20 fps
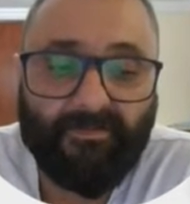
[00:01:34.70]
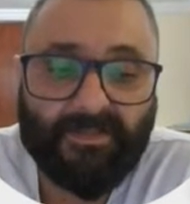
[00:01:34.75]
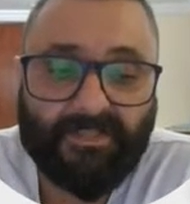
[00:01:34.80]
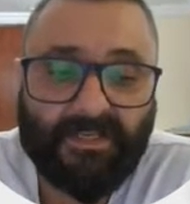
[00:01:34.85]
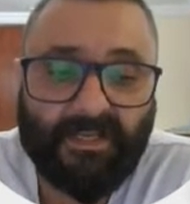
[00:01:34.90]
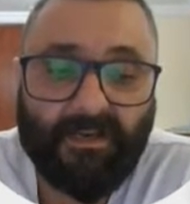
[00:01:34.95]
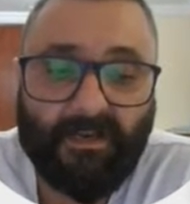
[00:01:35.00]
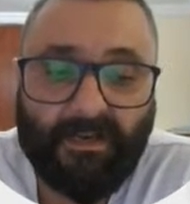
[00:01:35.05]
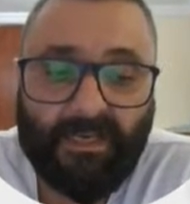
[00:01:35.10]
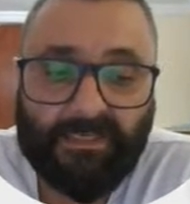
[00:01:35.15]
a
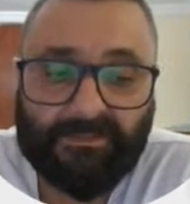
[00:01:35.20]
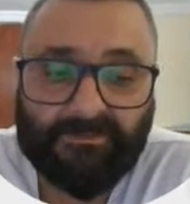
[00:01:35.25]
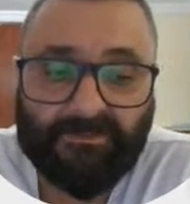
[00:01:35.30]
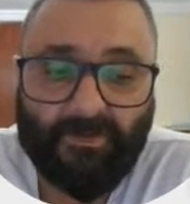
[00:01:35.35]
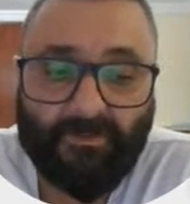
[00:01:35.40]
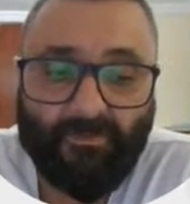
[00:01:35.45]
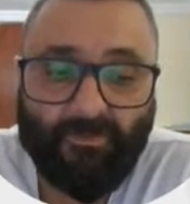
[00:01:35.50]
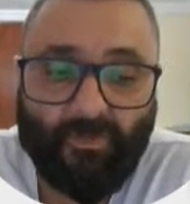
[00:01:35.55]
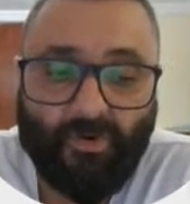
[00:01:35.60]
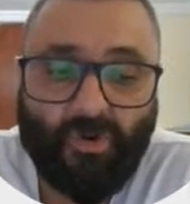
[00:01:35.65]
single
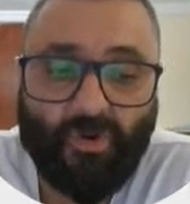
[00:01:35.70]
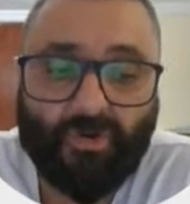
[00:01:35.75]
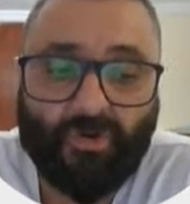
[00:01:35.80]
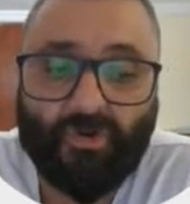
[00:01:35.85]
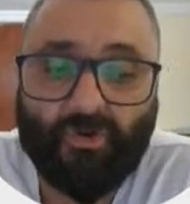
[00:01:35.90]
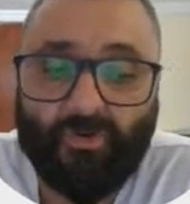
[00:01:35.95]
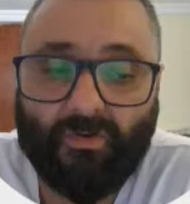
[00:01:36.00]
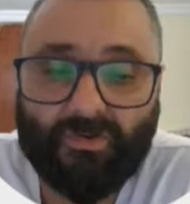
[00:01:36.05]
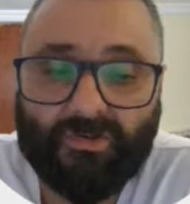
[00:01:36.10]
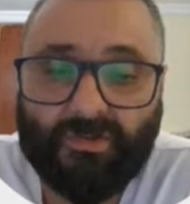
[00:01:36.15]
electron could
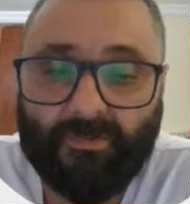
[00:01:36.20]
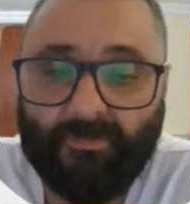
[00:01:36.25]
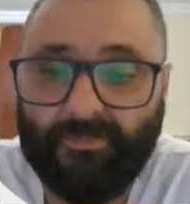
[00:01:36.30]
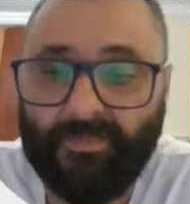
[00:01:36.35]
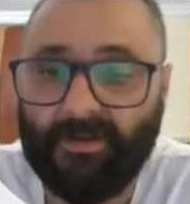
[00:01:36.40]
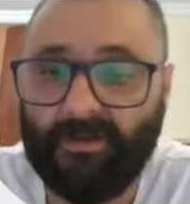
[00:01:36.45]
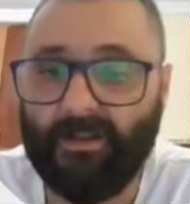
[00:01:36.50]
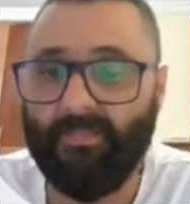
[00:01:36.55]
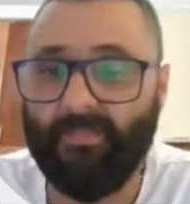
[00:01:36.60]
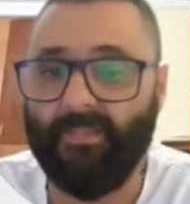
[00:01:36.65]
look
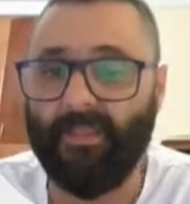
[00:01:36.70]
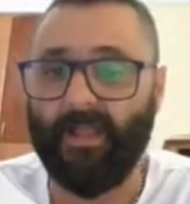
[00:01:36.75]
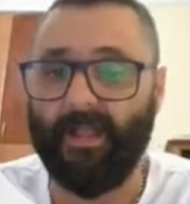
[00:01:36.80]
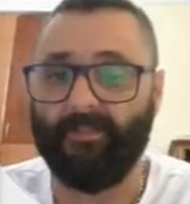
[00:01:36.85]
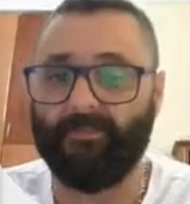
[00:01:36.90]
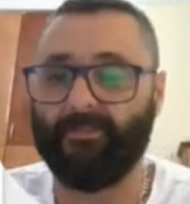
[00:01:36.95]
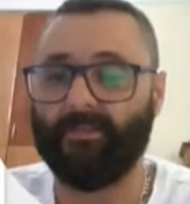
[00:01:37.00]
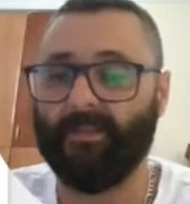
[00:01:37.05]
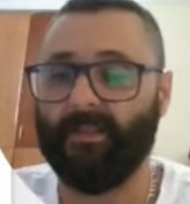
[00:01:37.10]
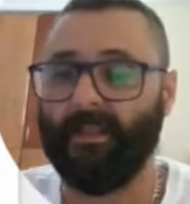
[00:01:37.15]
something like
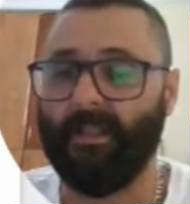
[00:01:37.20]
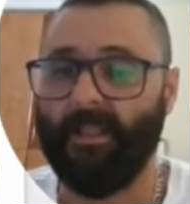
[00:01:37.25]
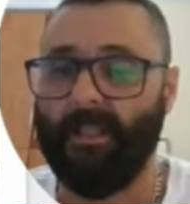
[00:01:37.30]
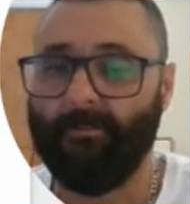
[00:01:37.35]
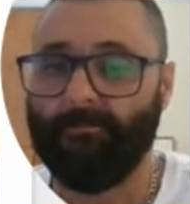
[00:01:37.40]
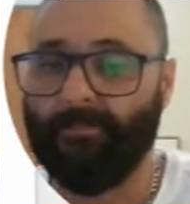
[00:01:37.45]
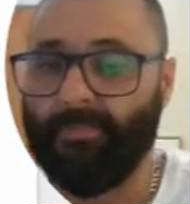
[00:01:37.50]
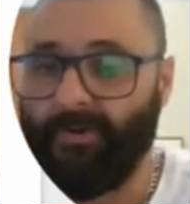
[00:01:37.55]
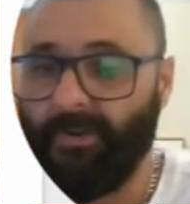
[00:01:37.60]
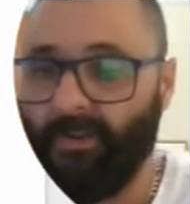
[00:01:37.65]
that,
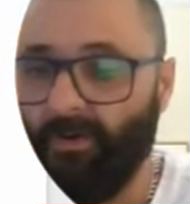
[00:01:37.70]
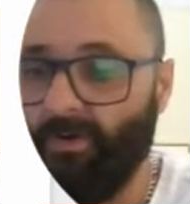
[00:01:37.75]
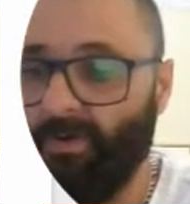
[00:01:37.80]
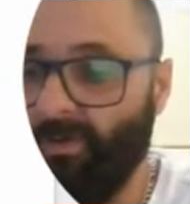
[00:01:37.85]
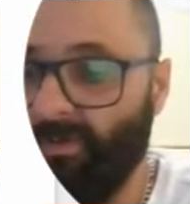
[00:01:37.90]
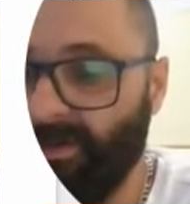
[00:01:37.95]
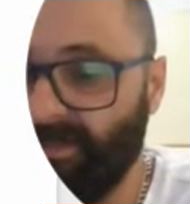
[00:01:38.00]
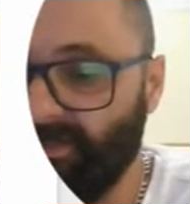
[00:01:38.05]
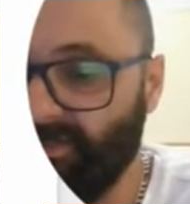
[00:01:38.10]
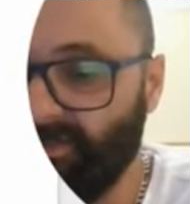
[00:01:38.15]
but it
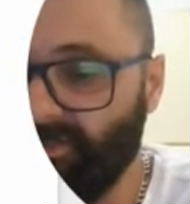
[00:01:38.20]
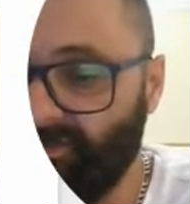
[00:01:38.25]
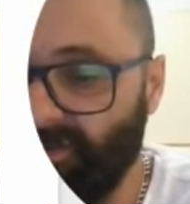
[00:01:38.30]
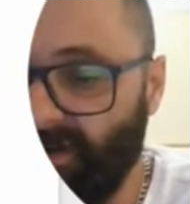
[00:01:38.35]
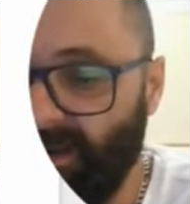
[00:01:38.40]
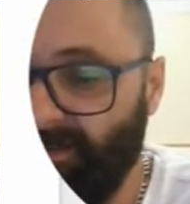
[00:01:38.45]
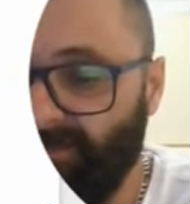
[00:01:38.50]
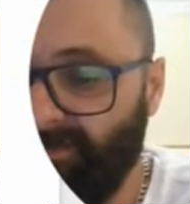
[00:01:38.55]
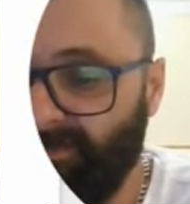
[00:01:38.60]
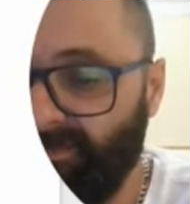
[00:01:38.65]
always
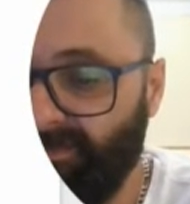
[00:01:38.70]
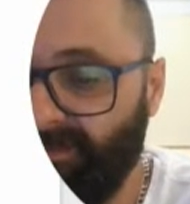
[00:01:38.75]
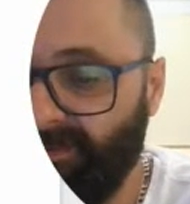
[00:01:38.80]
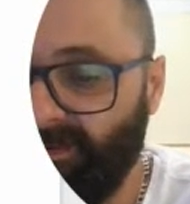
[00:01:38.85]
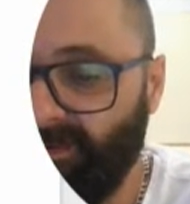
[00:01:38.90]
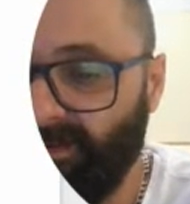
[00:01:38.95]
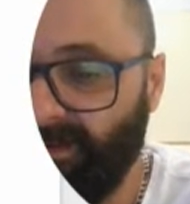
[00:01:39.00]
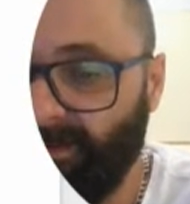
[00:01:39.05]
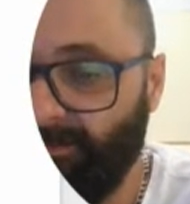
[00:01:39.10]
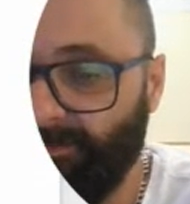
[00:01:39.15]

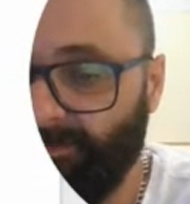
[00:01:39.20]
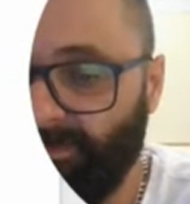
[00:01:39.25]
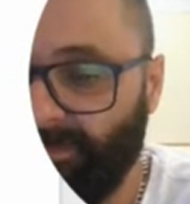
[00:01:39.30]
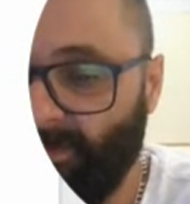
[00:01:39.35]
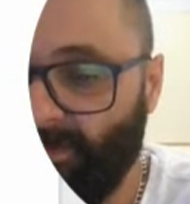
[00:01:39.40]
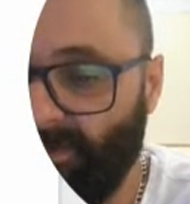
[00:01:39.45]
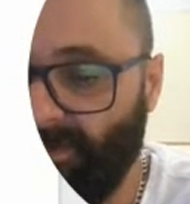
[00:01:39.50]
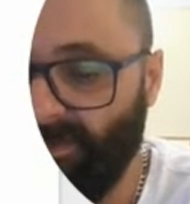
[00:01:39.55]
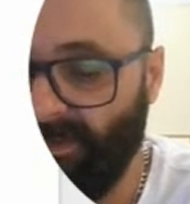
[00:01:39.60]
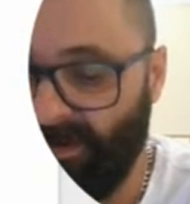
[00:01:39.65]
drift
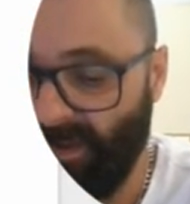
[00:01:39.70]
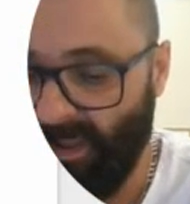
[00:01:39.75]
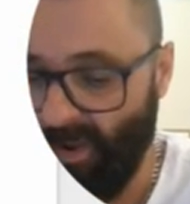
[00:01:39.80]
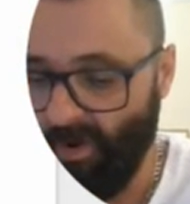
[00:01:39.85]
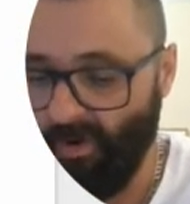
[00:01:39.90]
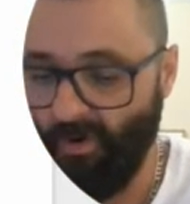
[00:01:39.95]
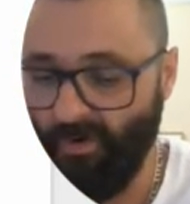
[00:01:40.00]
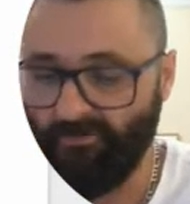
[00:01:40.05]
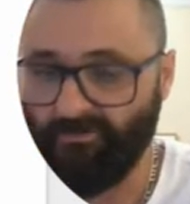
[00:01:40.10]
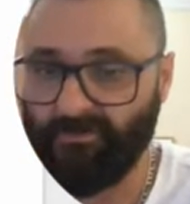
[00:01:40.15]
with an
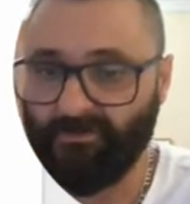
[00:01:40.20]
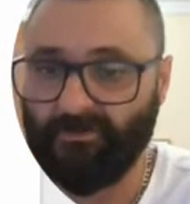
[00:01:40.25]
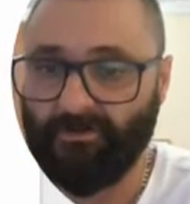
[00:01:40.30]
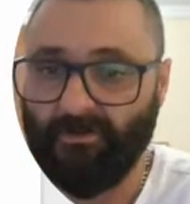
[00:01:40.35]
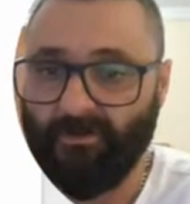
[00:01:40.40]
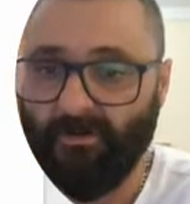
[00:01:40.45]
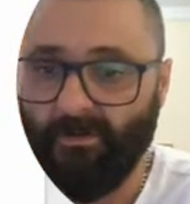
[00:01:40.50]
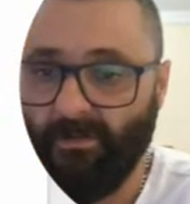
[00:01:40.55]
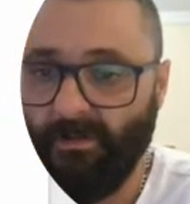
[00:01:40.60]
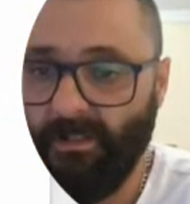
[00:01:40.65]

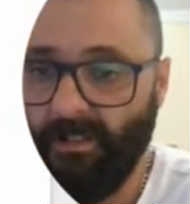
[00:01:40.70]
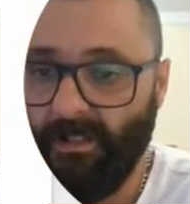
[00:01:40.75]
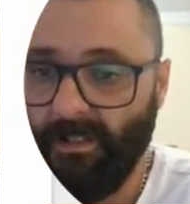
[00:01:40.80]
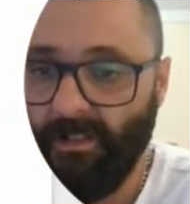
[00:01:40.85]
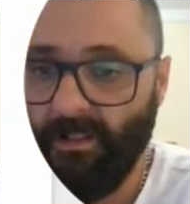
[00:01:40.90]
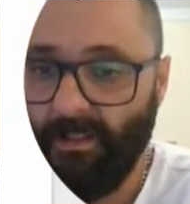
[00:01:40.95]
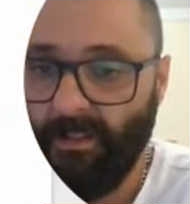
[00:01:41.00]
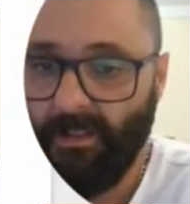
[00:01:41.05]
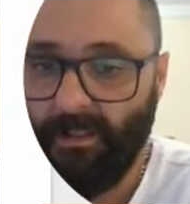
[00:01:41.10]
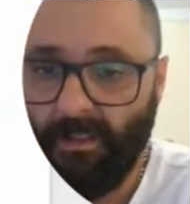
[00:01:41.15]
overall
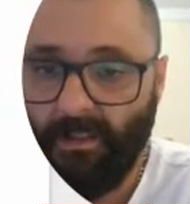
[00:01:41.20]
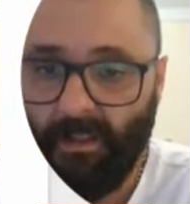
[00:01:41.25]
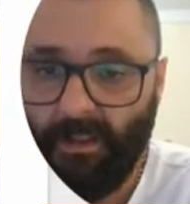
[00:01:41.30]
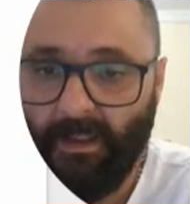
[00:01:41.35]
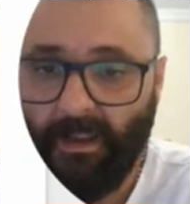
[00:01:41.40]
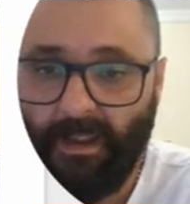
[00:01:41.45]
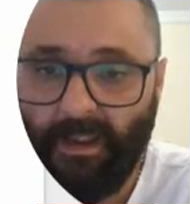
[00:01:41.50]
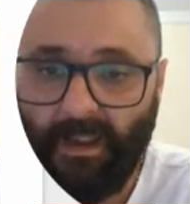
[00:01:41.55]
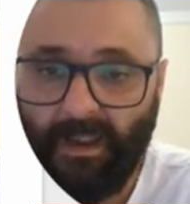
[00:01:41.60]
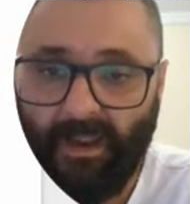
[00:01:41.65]

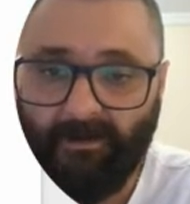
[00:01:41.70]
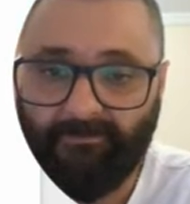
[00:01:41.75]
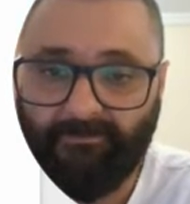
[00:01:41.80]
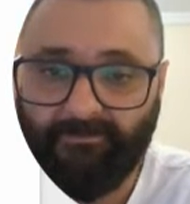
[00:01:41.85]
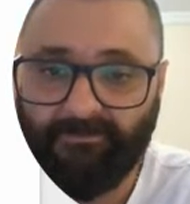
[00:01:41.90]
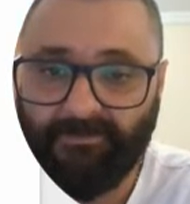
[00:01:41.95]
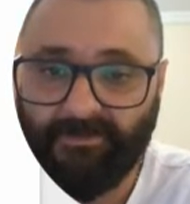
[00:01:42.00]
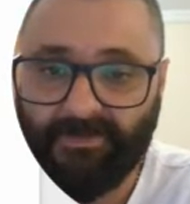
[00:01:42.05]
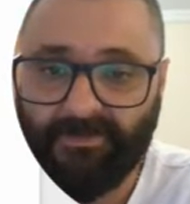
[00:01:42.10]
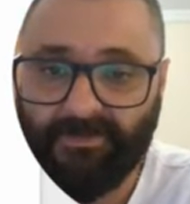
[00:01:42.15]

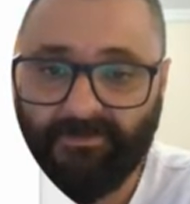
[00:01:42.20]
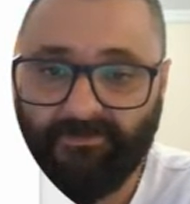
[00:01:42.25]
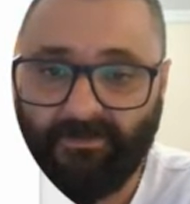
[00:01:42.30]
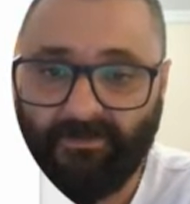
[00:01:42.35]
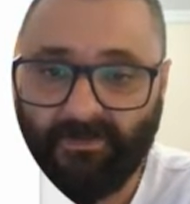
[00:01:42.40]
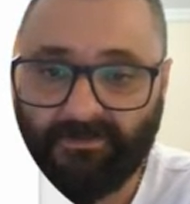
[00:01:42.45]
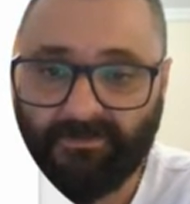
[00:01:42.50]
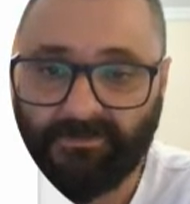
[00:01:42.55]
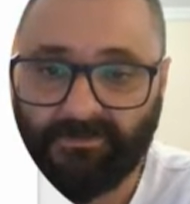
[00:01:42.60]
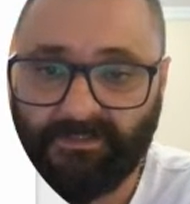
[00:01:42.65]
average
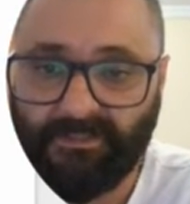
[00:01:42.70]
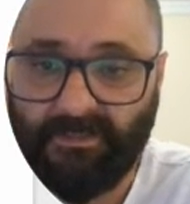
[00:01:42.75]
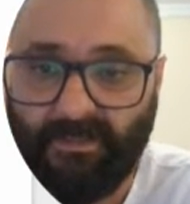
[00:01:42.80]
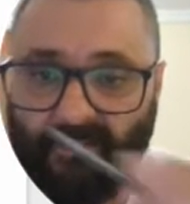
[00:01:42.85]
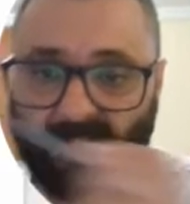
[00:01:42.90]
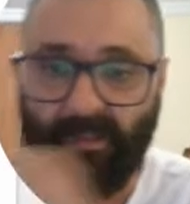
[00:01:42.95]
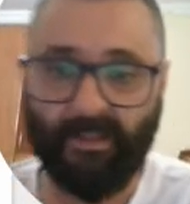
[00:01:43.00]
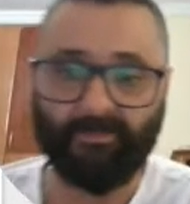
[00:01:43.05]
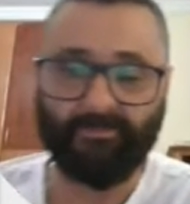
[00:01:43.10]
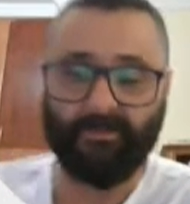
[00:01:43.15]
velocity like
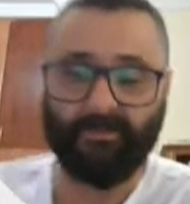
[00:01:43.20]
that,